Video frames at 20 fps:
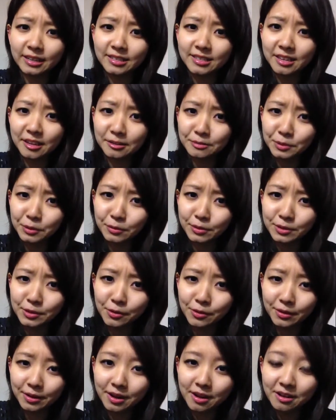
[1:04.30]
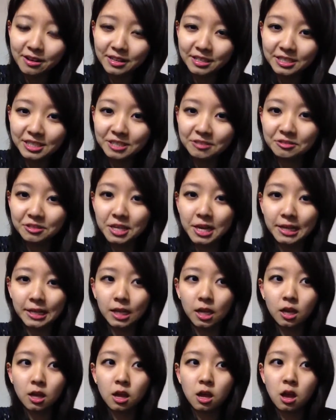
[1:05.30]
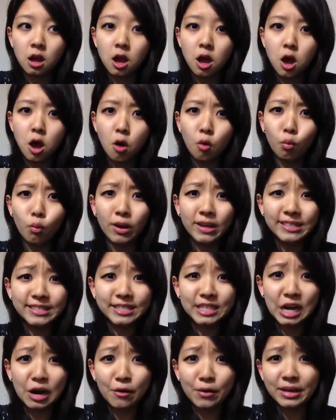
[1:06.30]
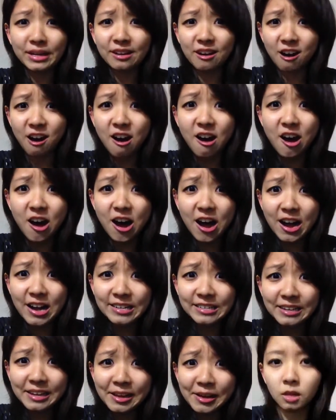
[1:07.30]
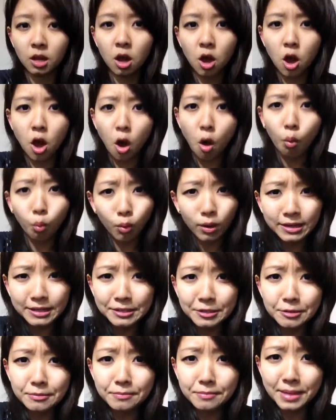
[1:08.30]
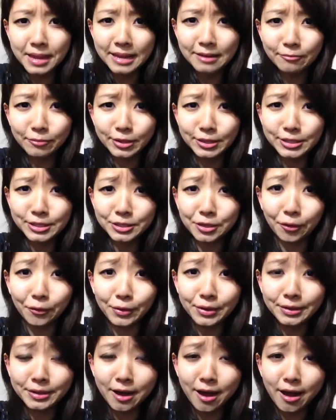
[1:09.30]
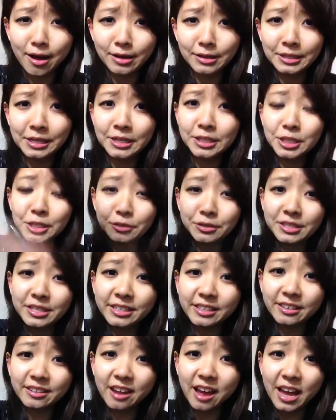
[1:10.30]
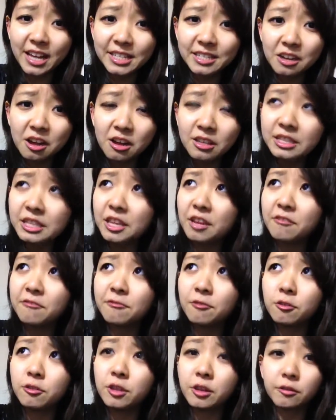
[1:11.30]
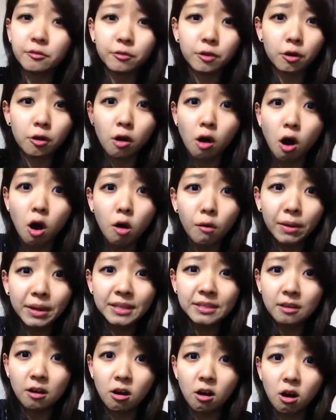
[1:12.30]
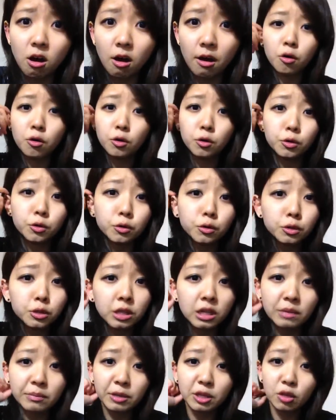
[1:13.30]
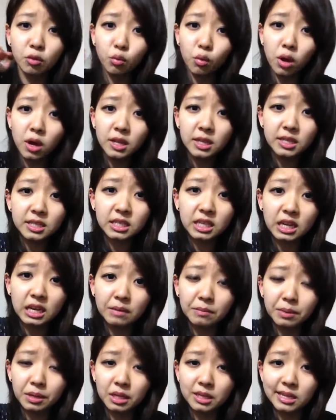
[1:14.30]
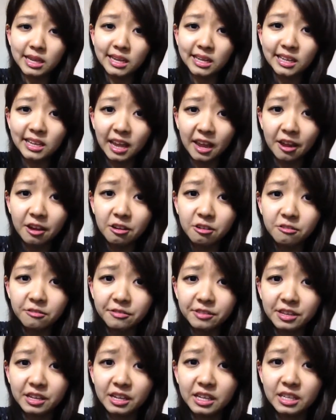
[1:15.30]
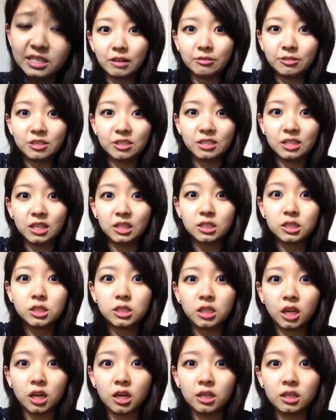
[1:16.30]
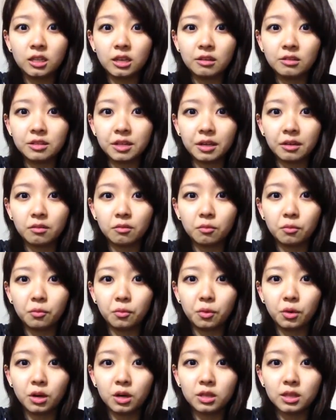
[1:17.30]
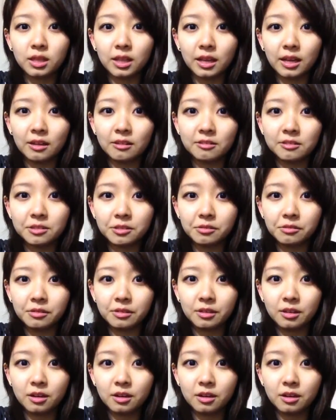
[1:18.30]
excuse me what's going on and she was like what's going on what do you mean what's going on? Do you see the lights on? They're, they're, they're always on. Who's gonna be the one that's gonna be taking care of this? I was just like stunned and I was like, what the hell is going